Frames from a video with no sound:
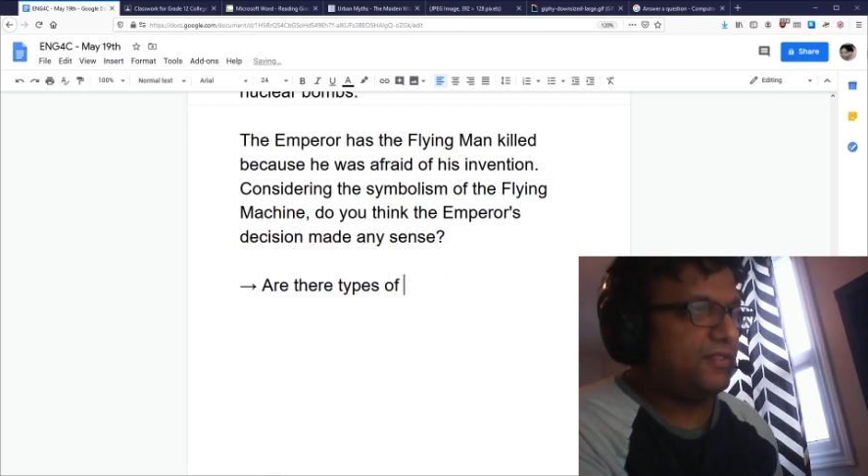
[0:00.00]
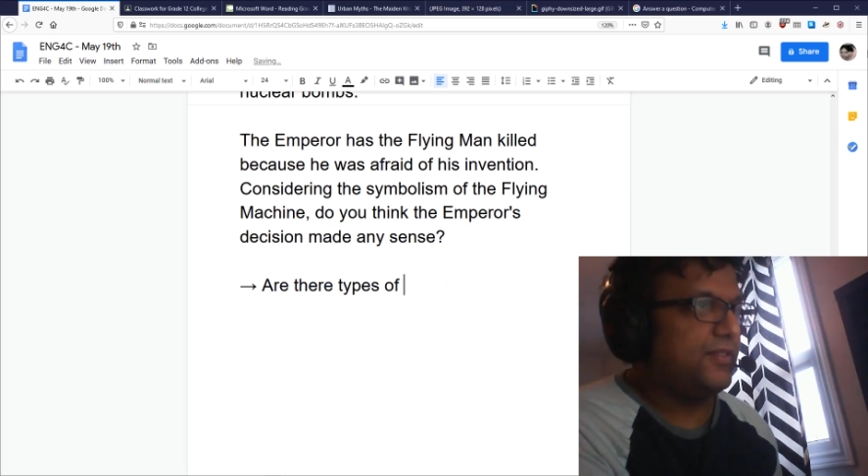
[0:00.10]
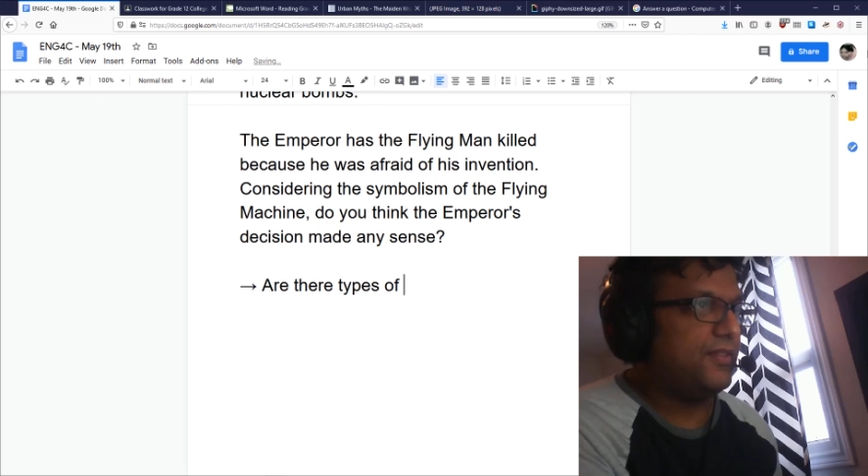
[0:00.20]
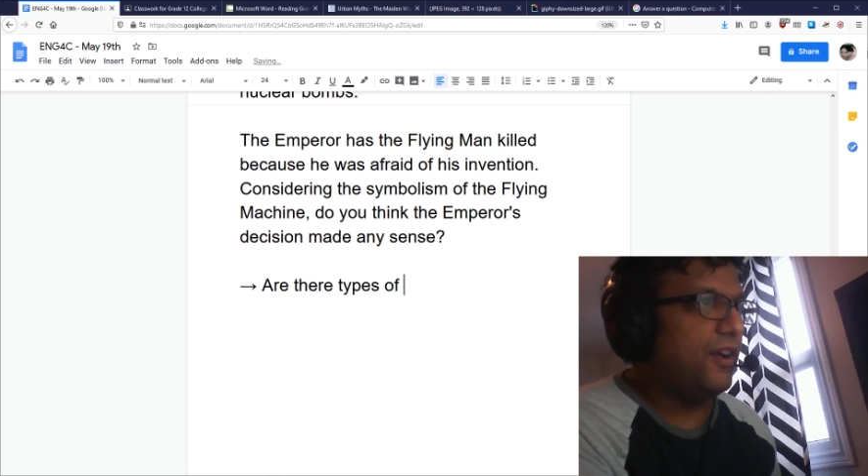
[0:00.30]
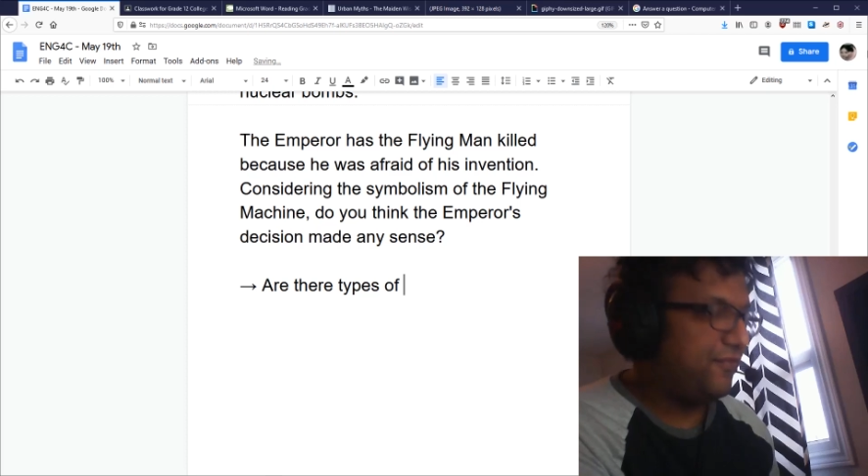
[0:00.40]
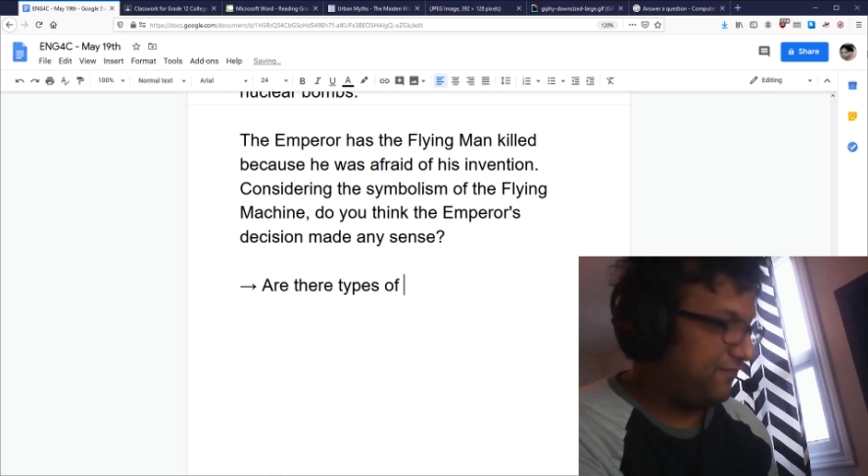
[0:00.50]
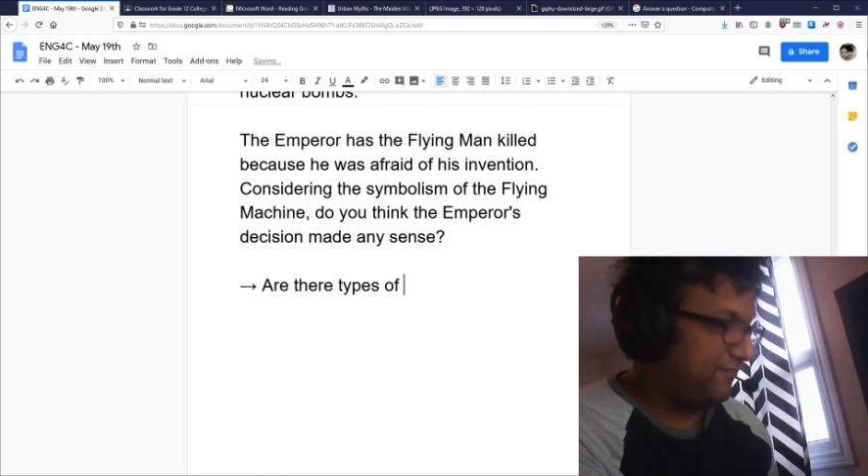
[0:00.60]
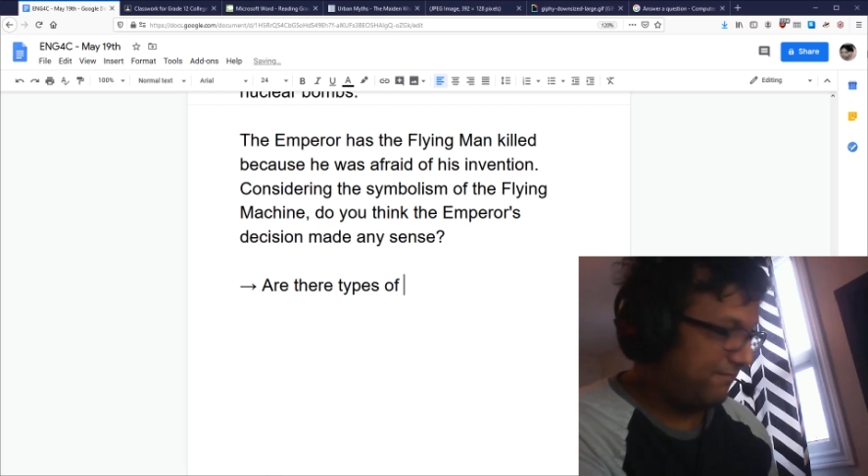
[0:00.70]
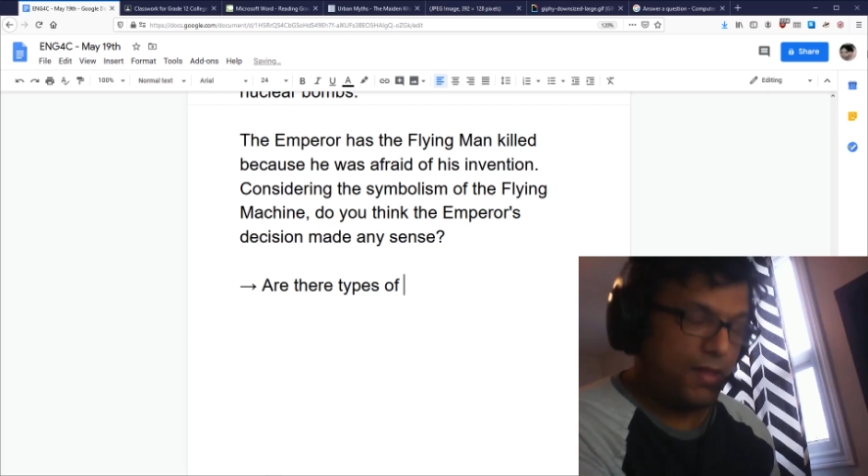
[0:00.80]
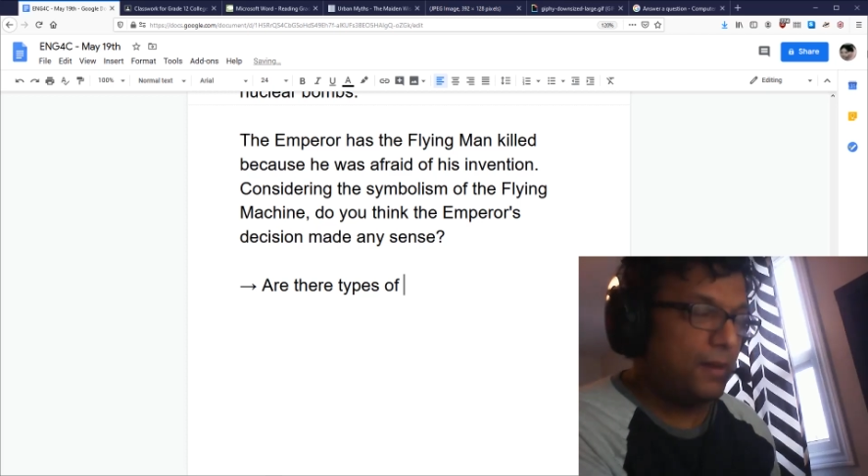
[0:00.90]
of
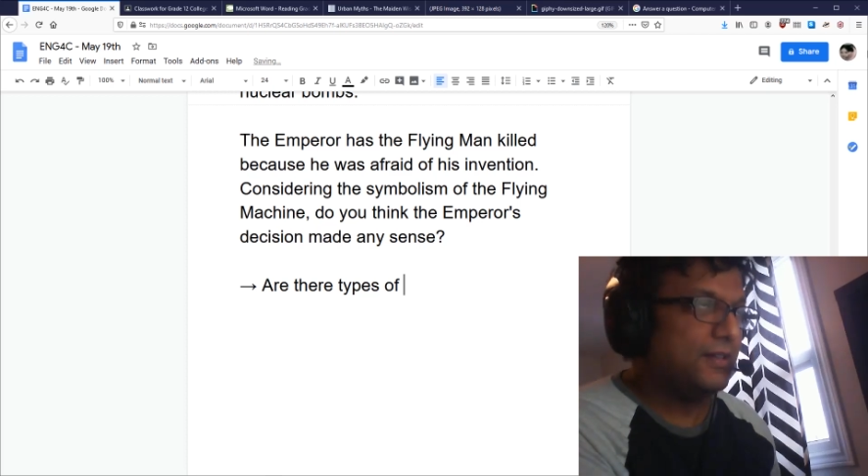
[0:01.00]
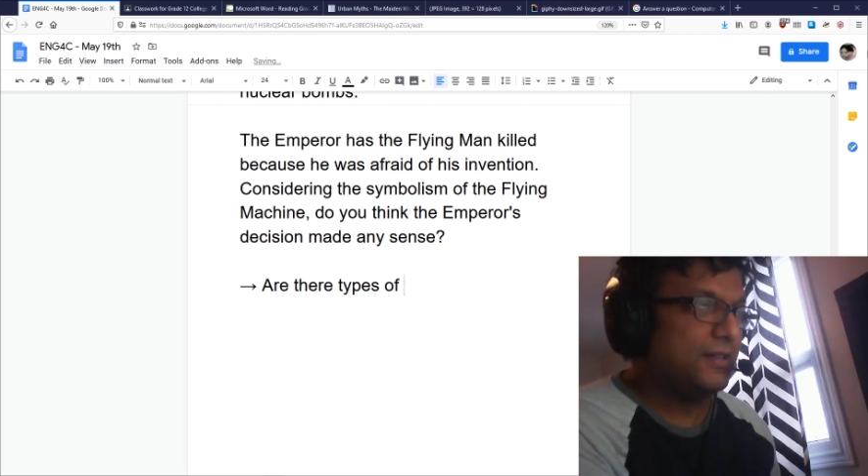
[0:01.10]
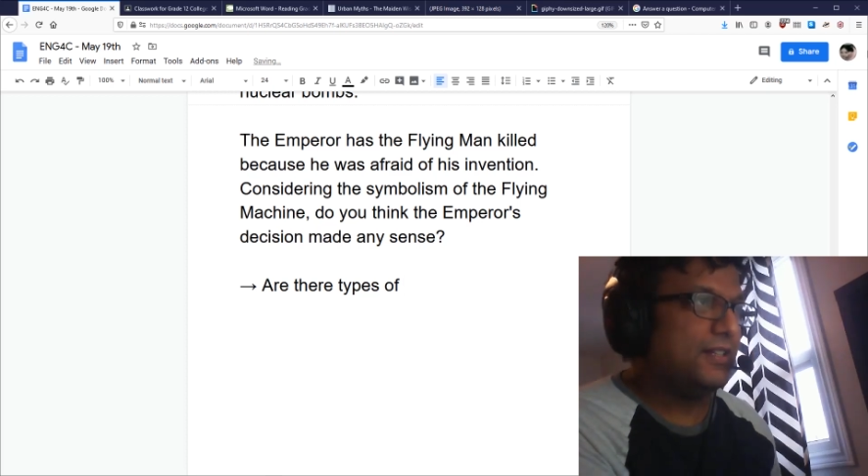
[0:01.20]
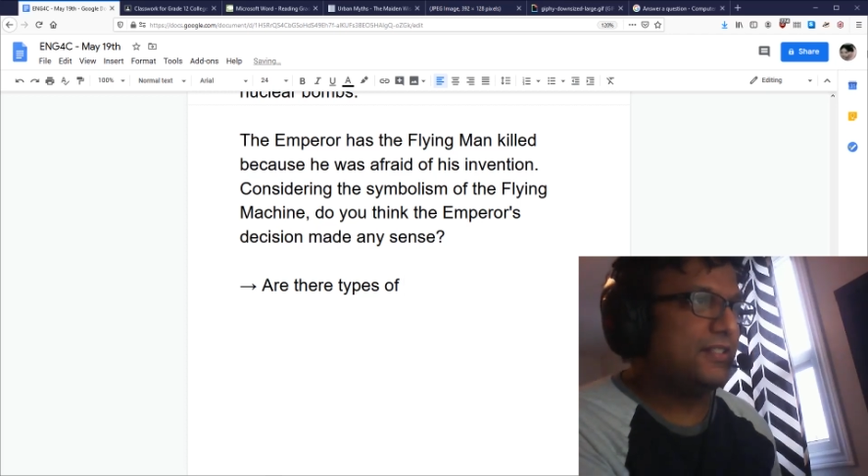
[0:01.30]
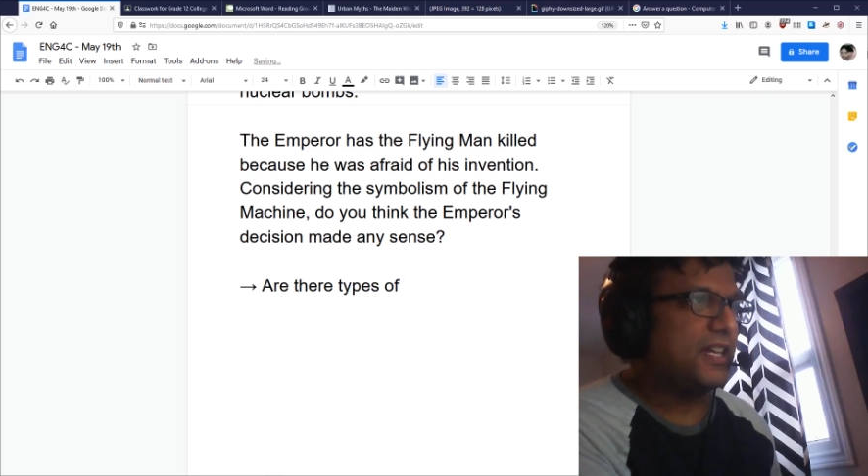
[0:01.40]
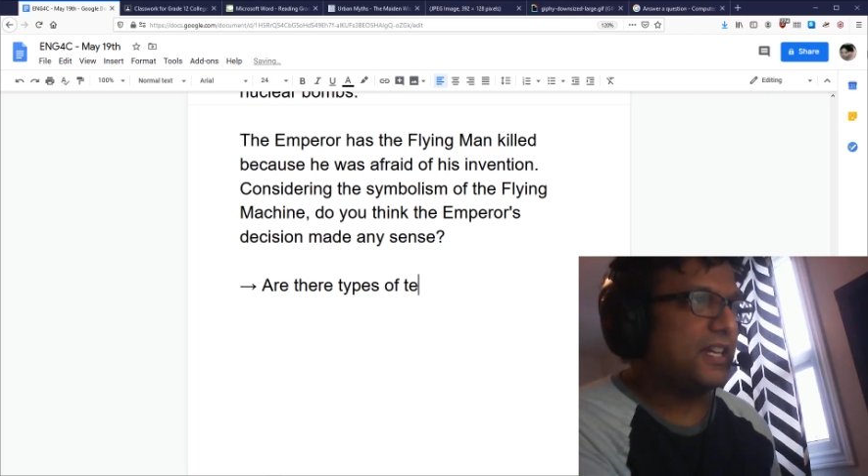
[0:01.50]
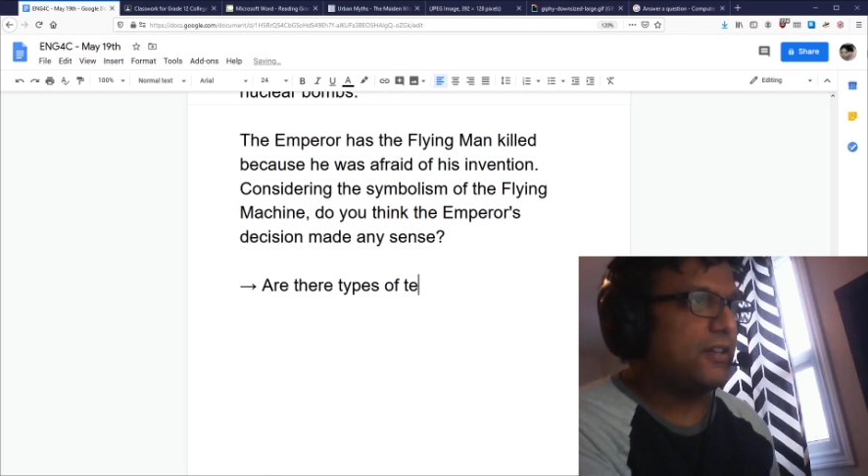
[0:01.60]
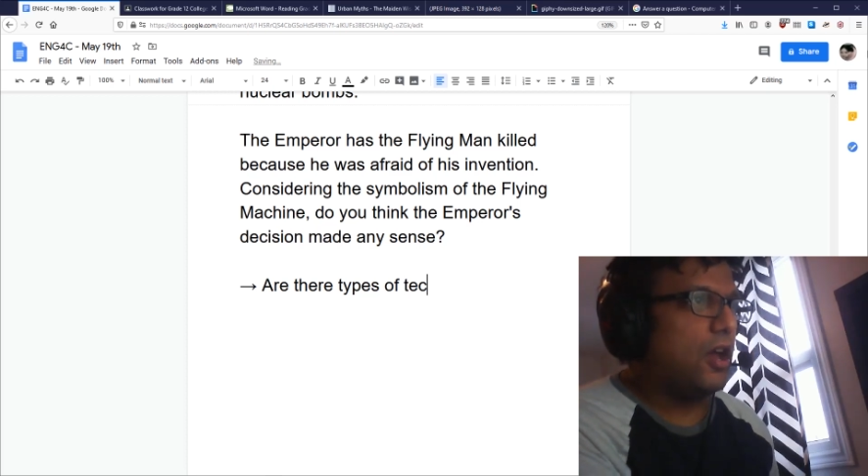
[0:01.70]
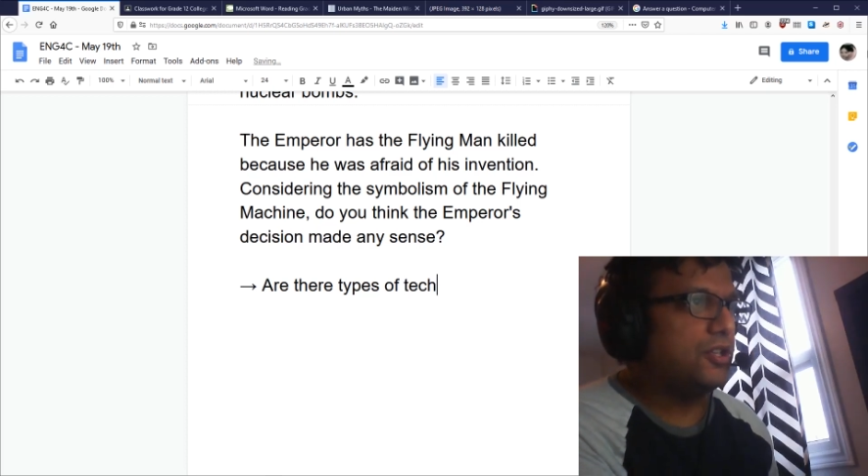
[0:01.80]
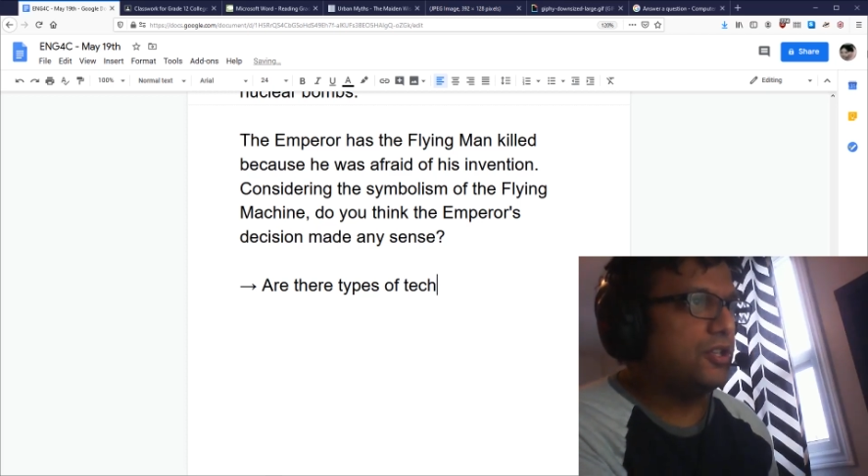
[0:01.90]

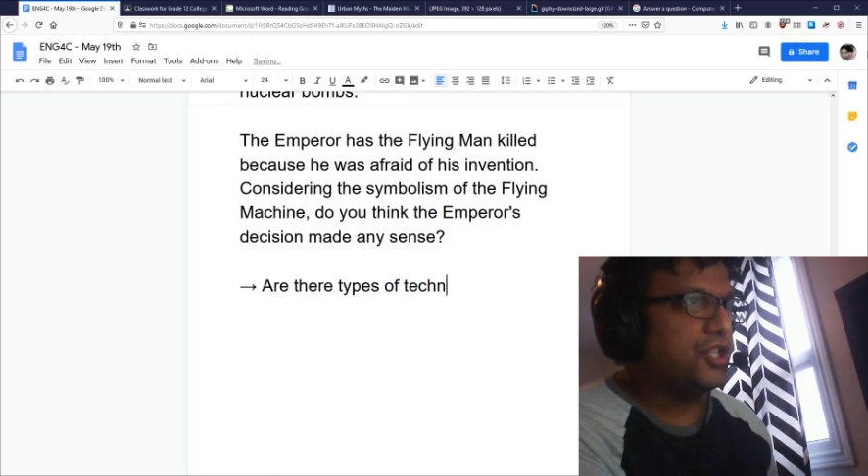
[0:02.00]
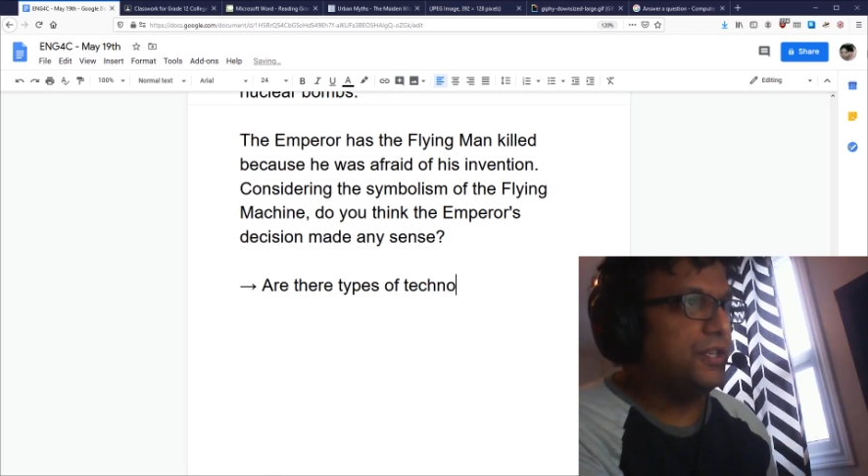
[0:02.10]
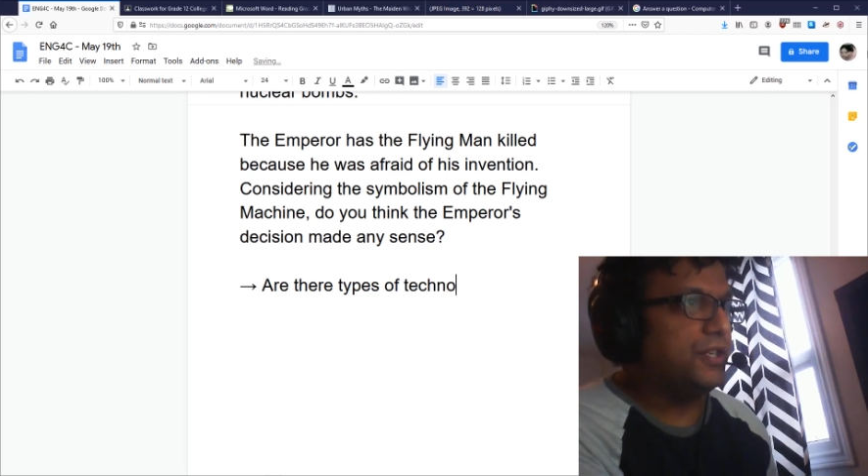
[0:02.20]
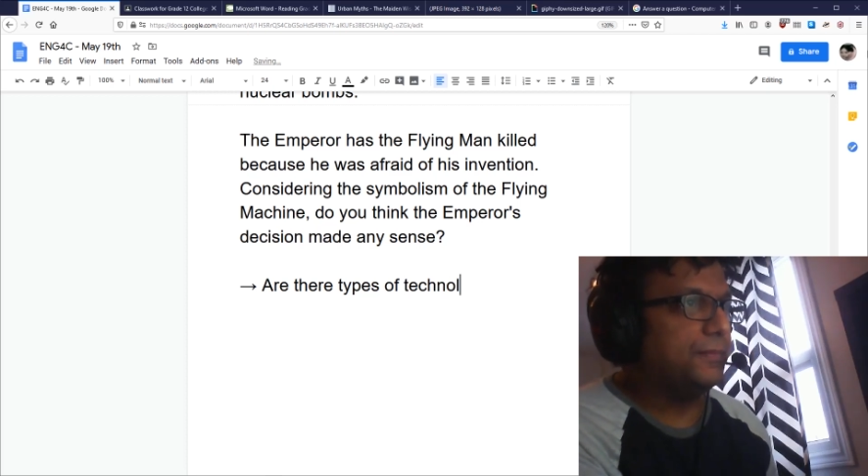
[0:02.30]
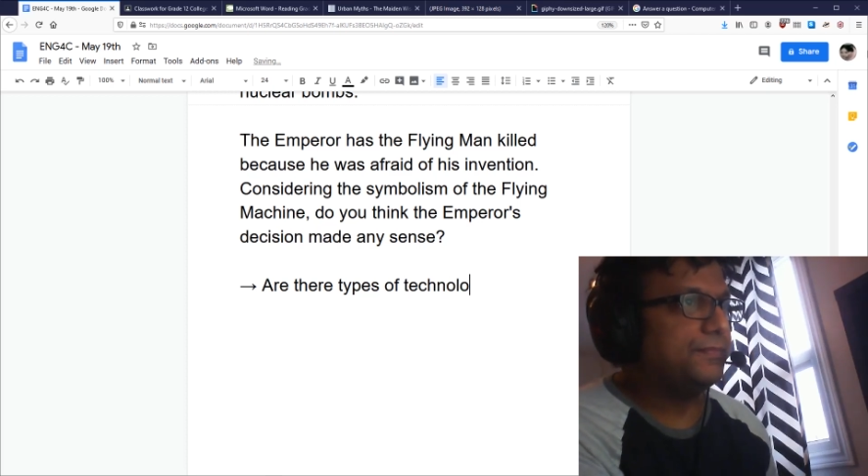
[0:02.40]
technology